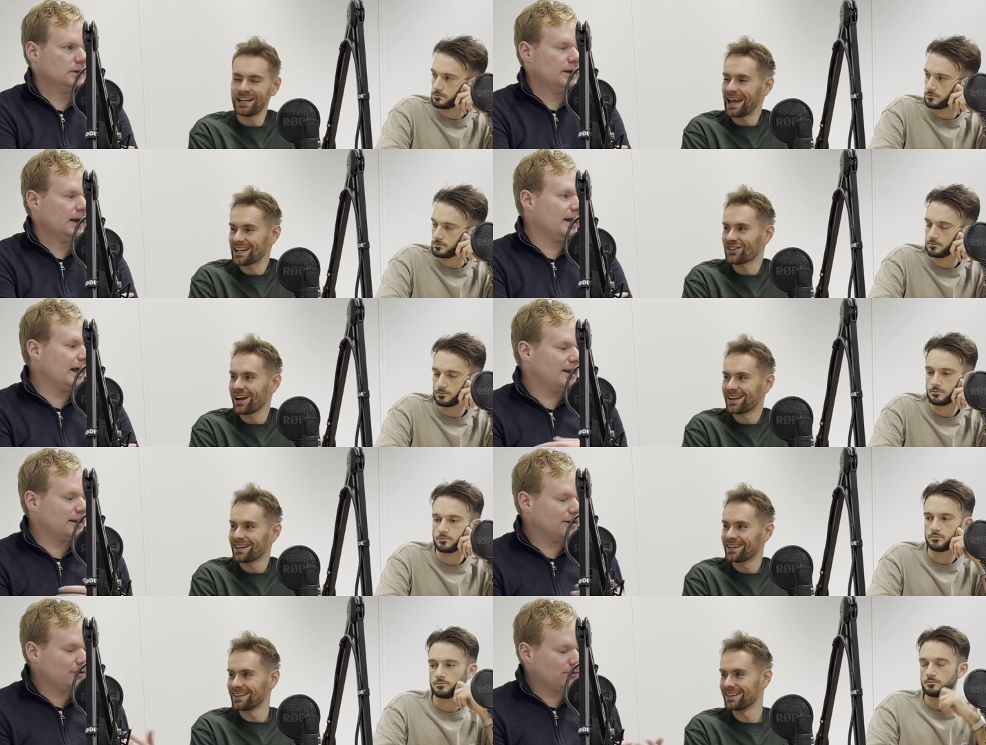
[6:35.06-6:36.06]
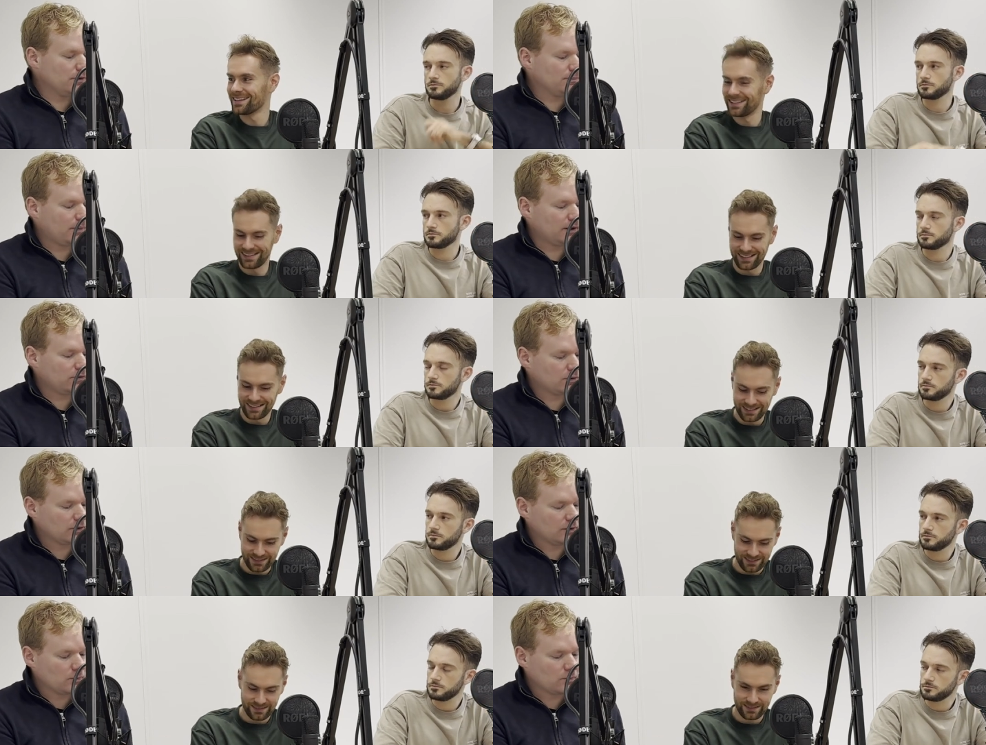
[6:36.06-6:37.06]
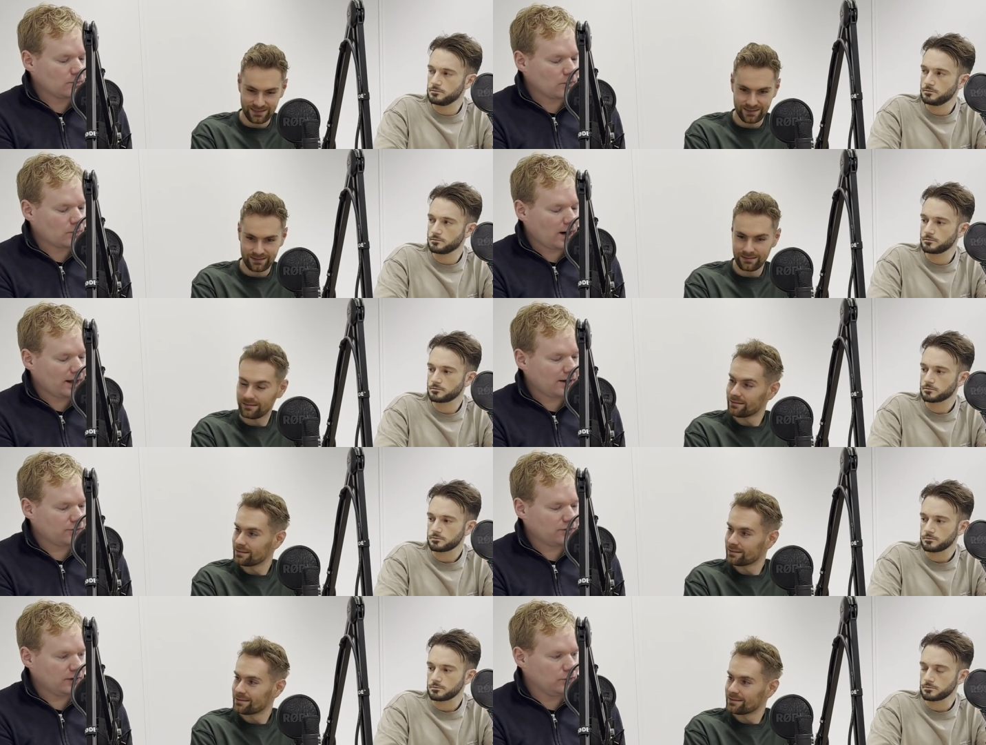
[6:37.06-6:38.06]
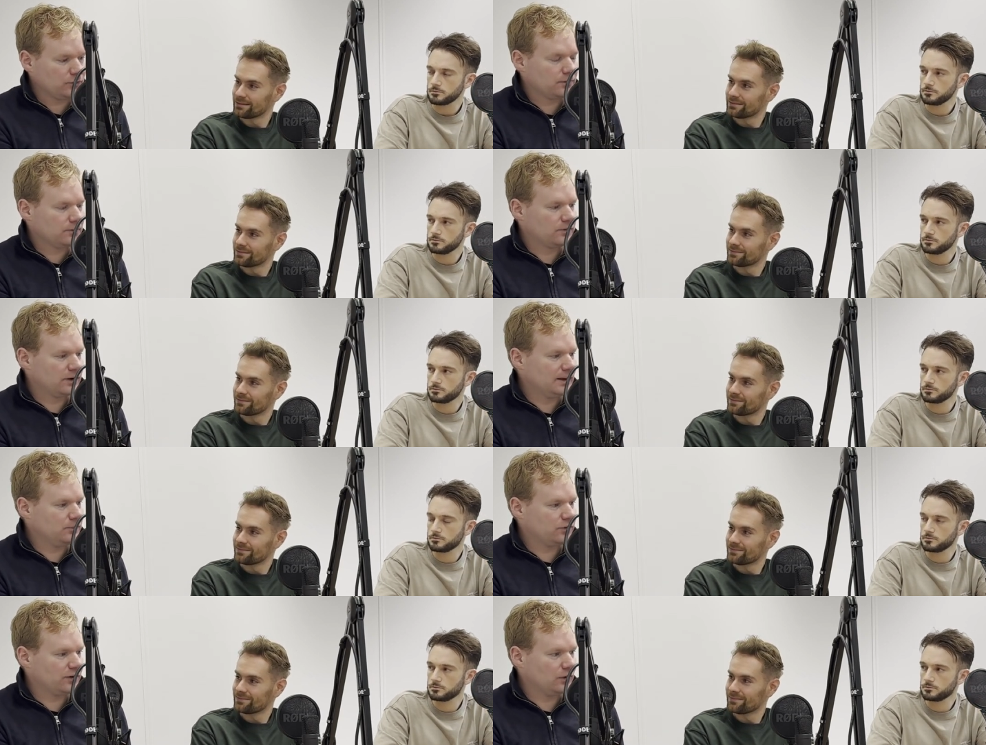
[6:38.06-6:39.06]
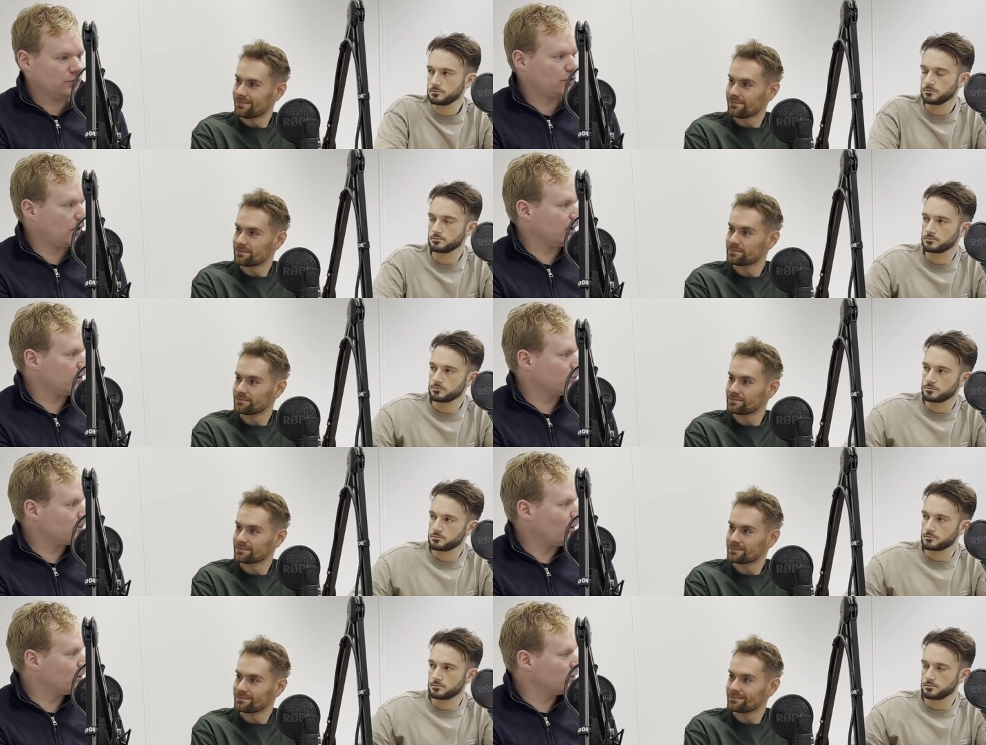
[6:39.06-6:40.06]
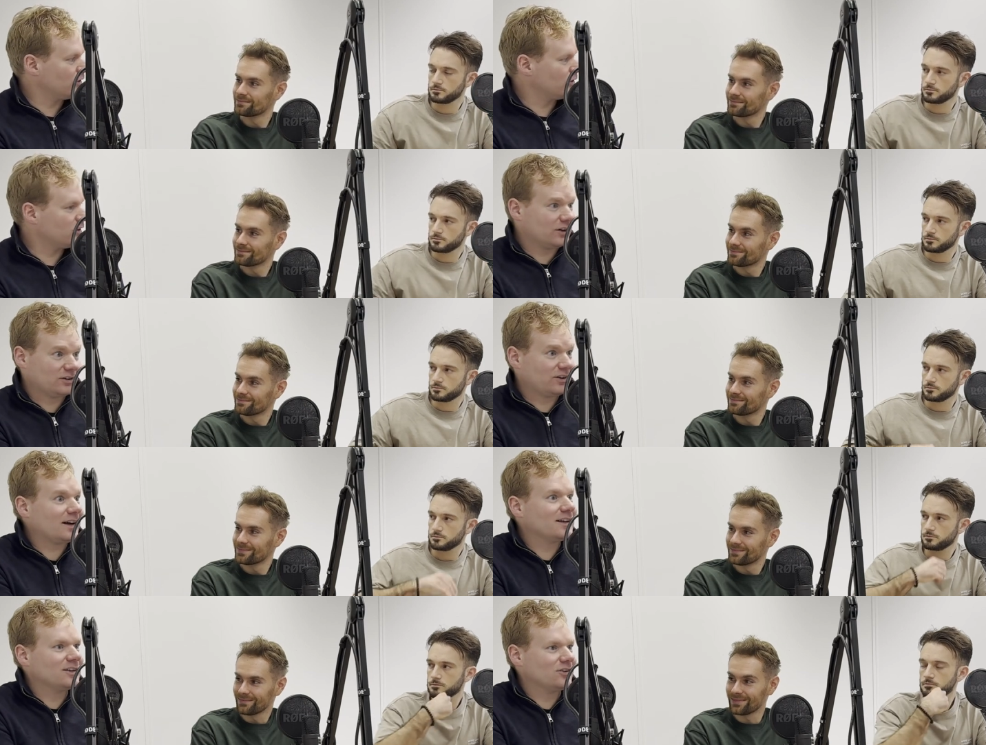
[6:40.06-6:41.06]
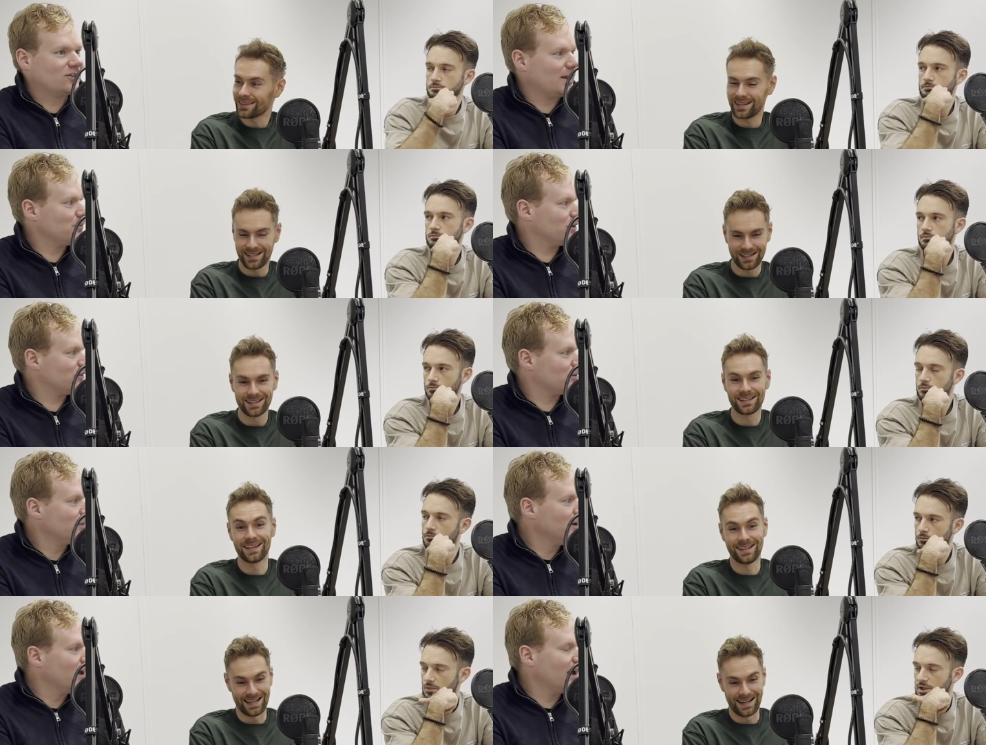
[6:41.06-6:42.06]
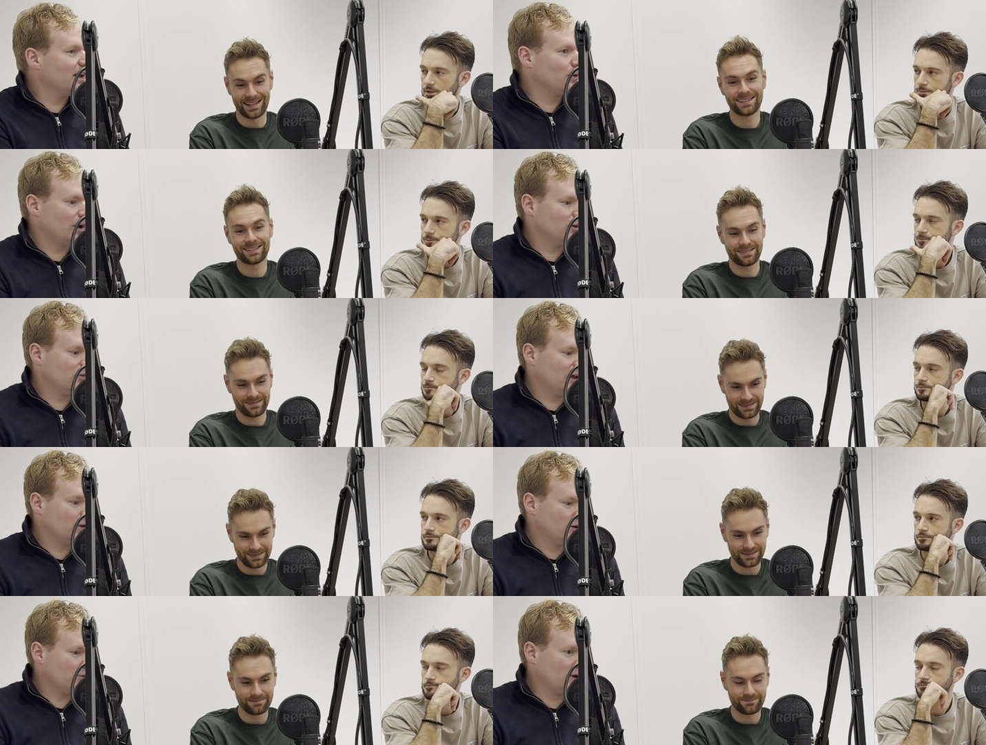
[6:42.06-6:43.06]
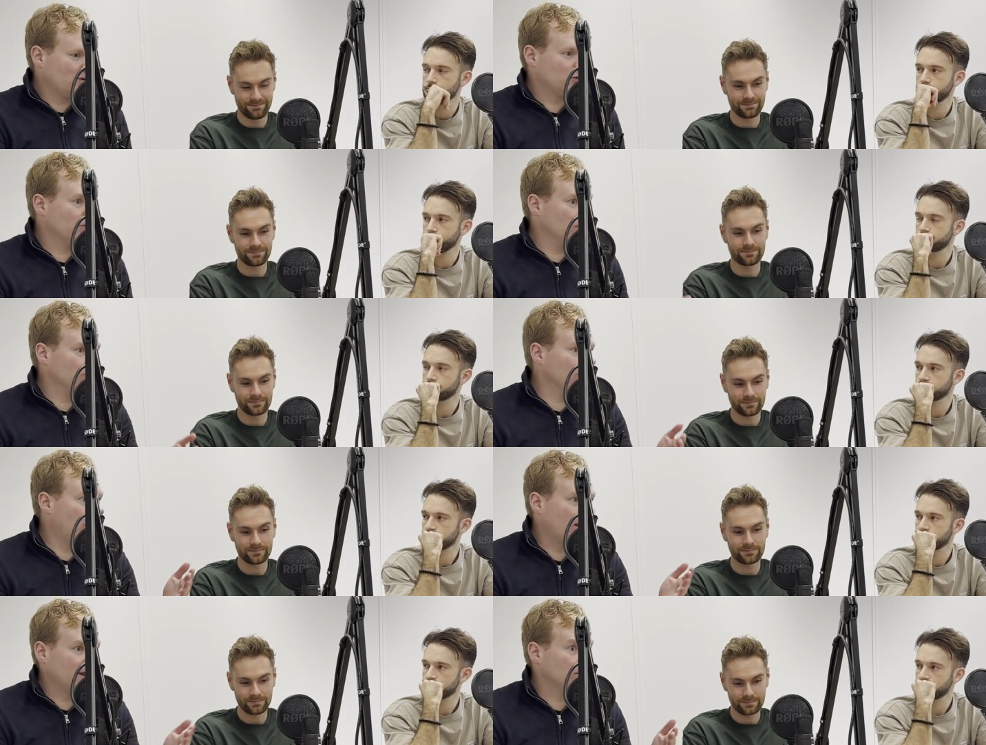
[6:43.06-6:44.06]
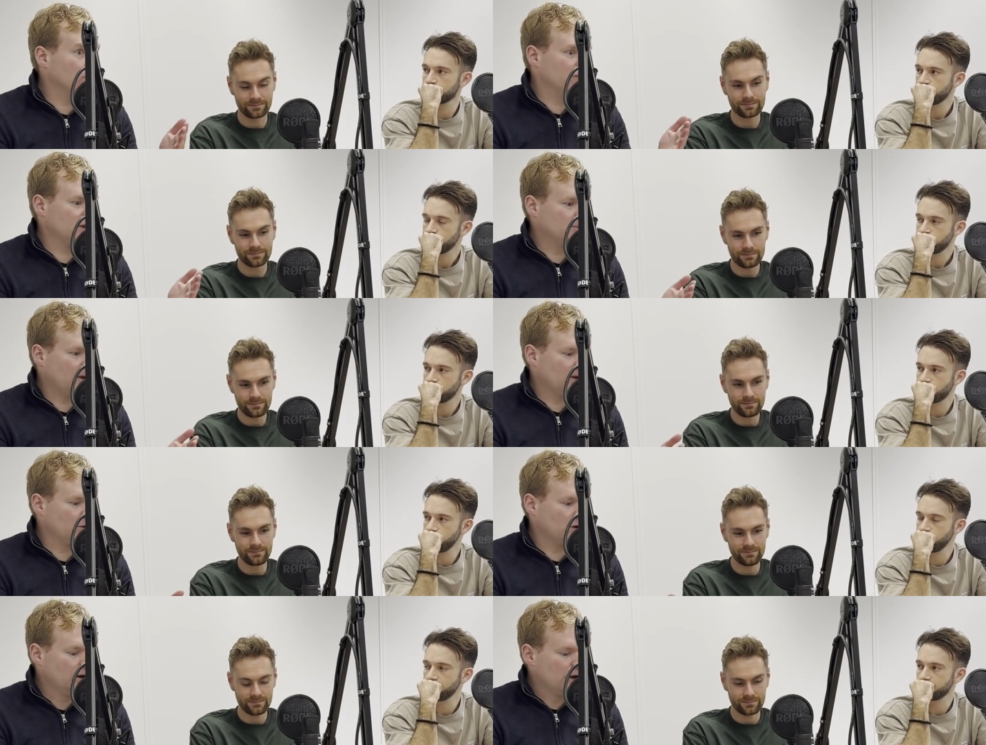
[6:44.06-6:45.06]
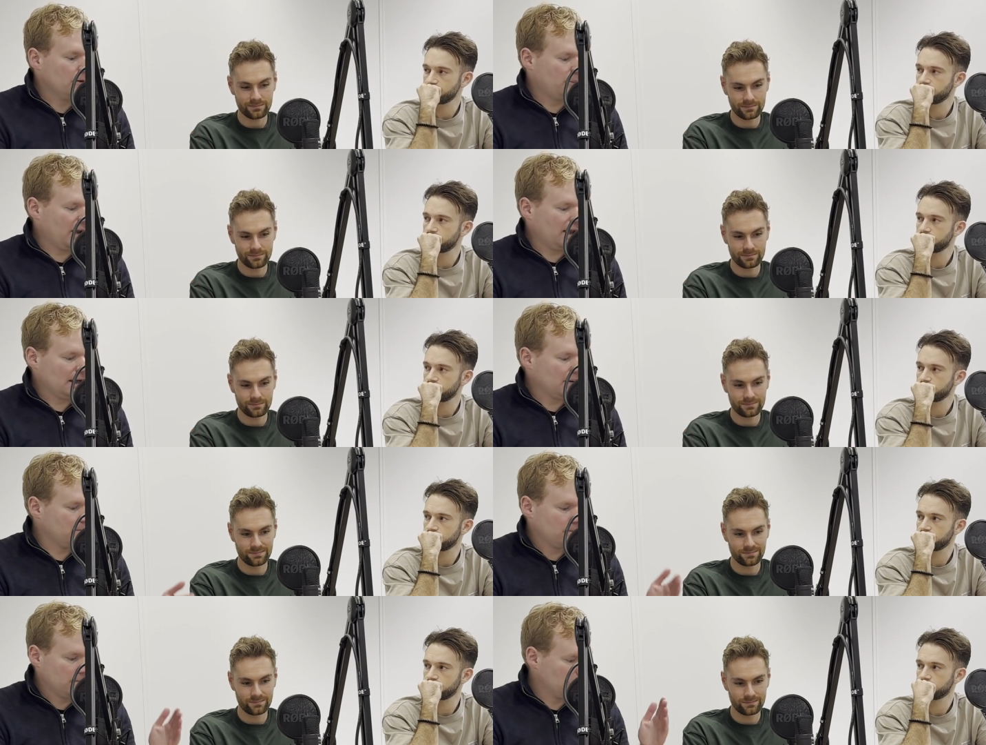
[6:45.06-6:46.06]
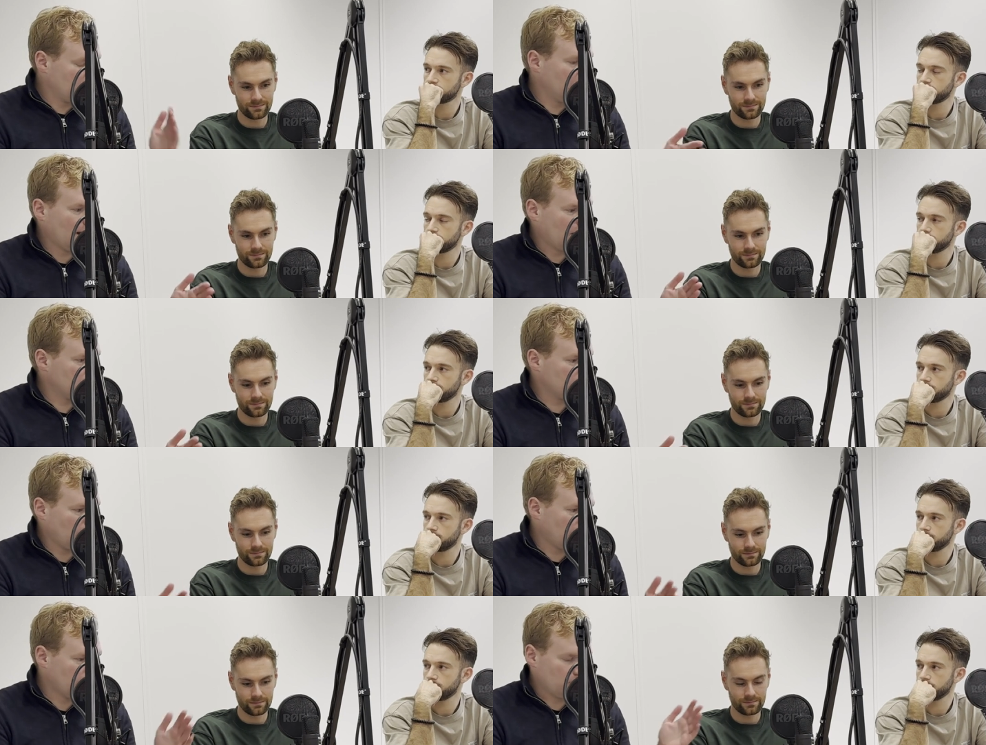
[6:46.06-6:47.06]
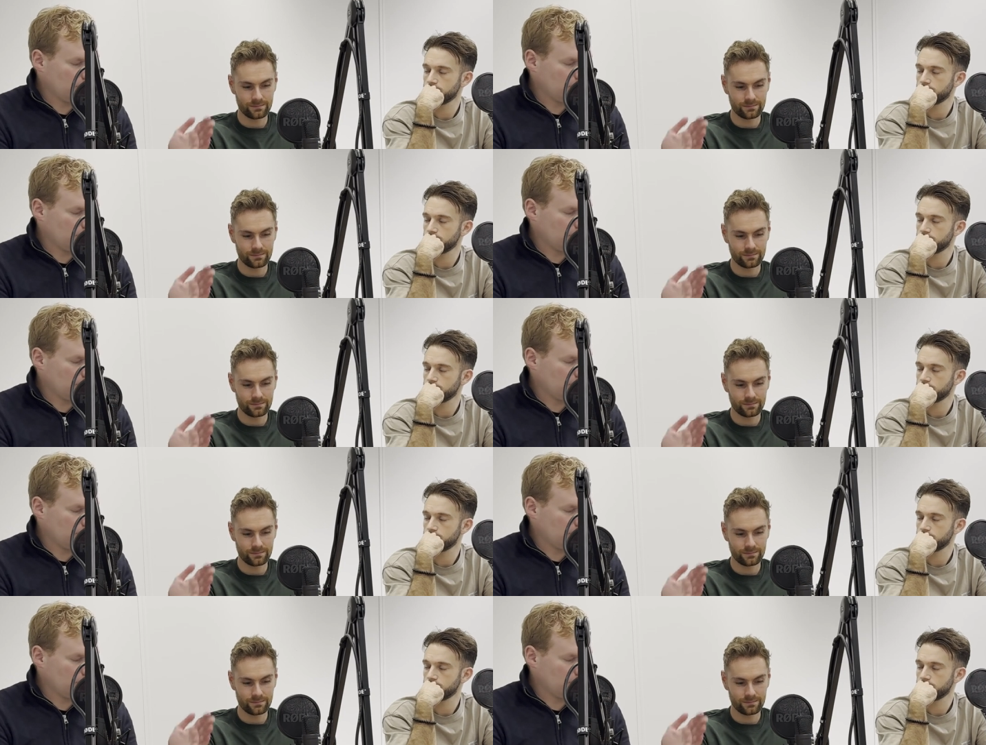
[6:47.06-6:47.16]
Speaker 1: any extra.
Speaker 2: And, and the fun part is why have sales teams sales targets with bonuses? It's exactly the same system. Yeah. And you can say if you have a sales guy in your team and you're paying him three thousand a month